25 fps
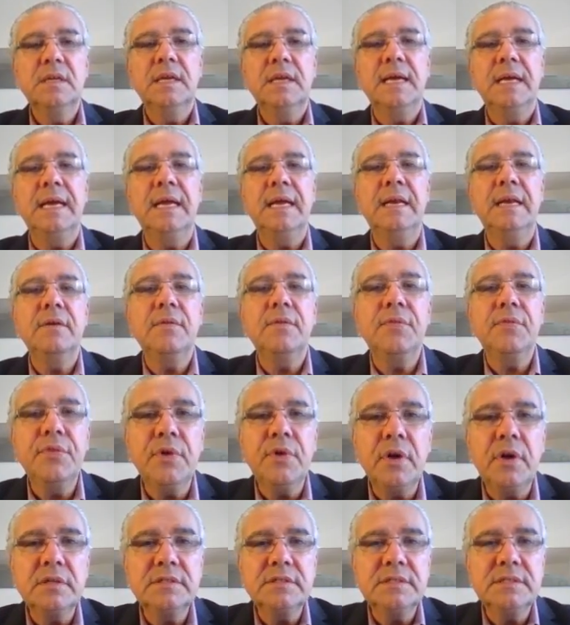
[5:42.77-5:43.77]
And
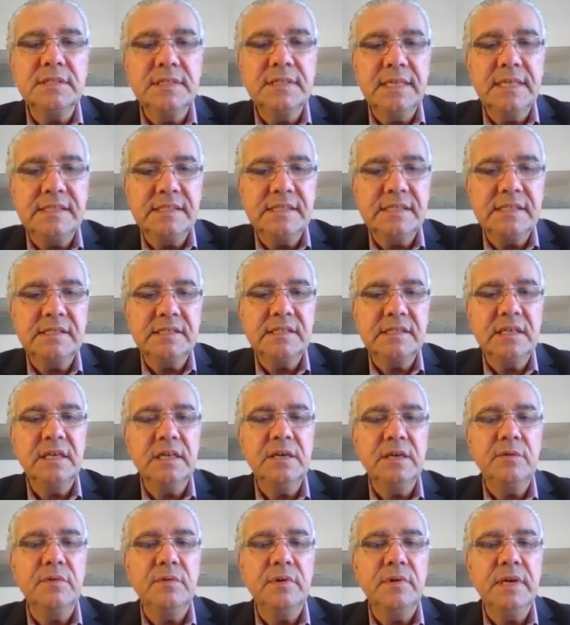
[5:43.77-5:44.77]
thought
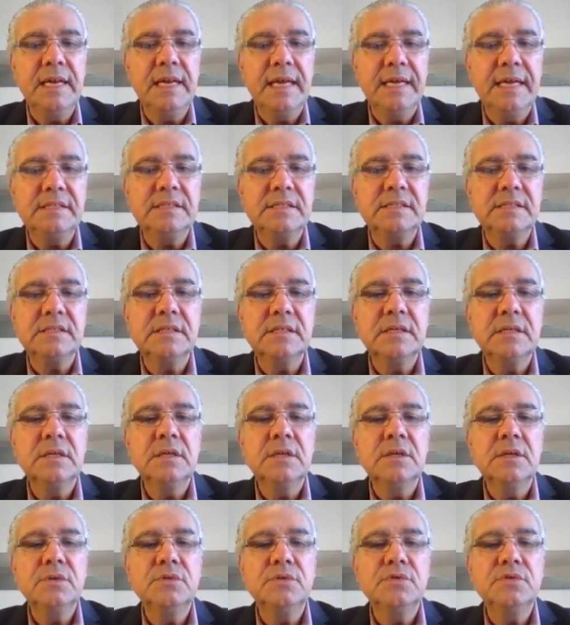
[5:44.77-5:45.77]
necessarily relates
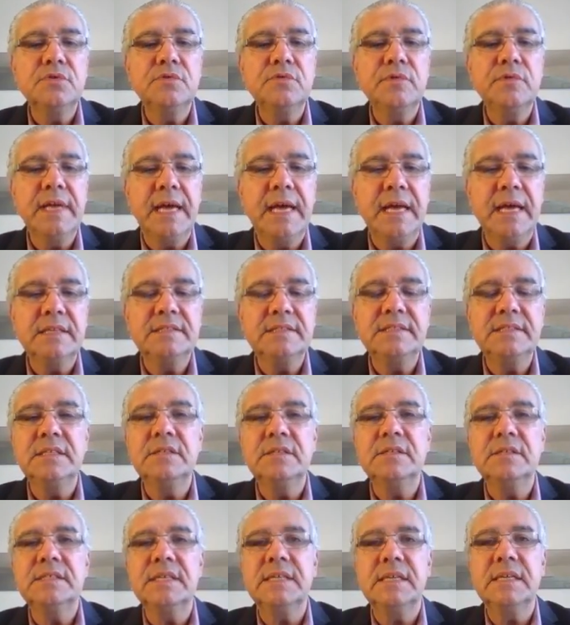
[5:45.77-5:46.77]
to reality in
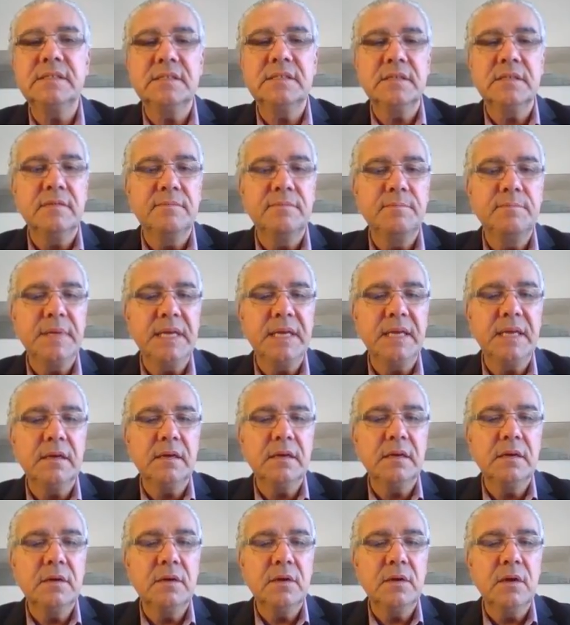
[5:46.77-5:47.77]
the sense of being
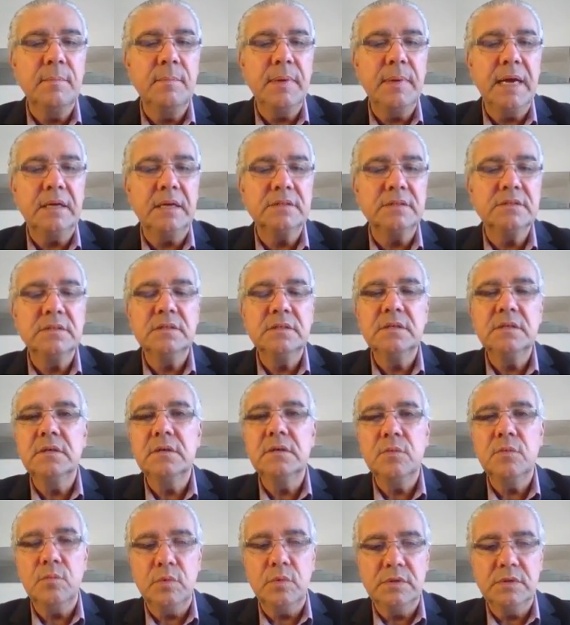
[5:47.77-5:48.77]
about
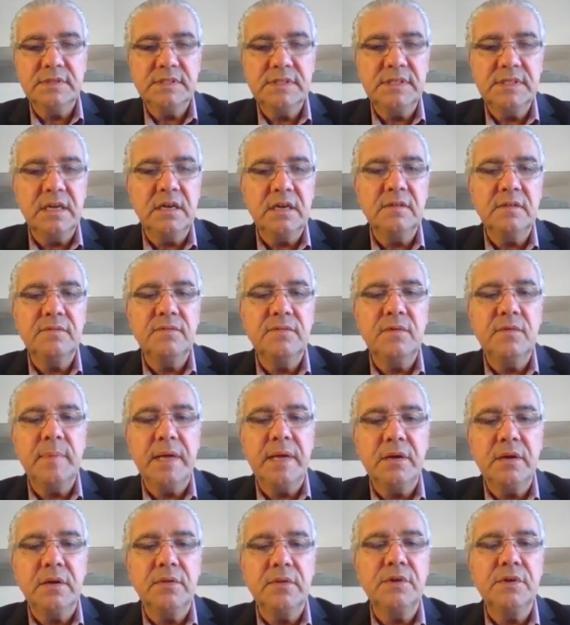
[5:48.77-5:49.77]
oneself,
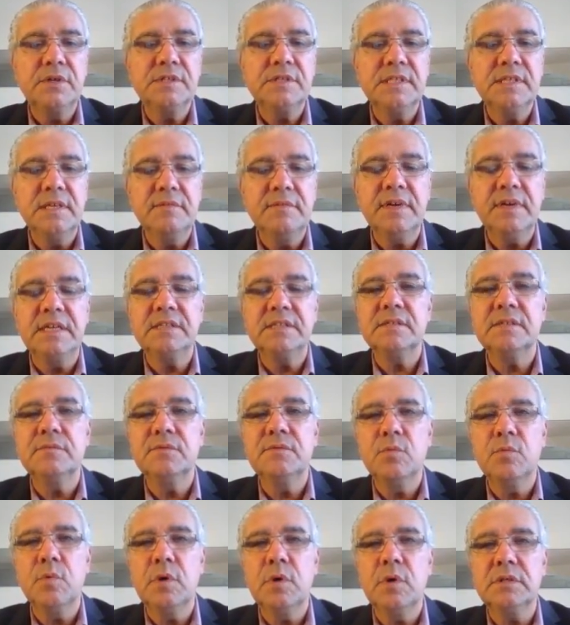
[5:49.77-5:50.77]
about others, events of
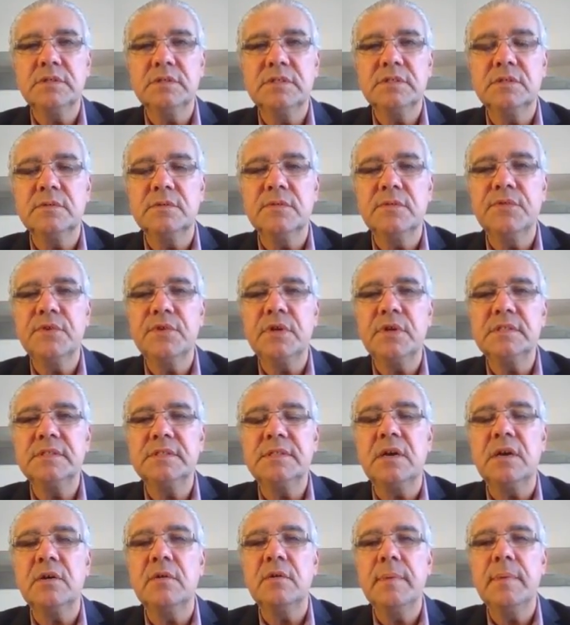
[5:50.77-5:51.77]
the world. So thoughts
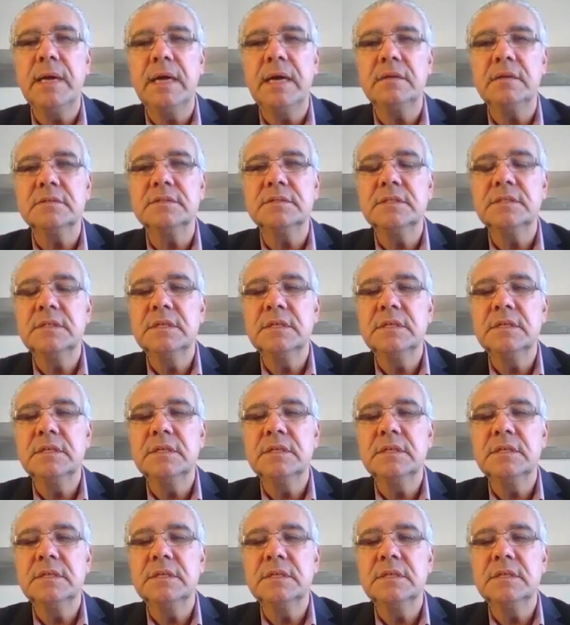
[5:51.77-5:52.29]
are about